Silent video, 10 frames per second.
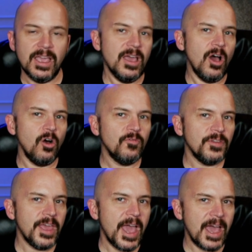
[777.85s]

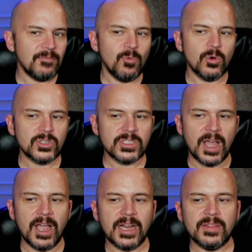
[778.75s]
Hopefully they have more
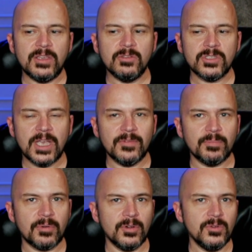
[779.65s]
stock of the U7
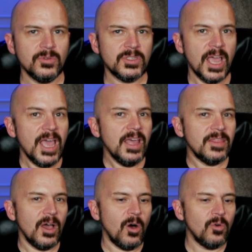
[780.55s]
Pros. The
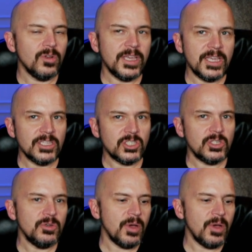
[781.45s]
only issue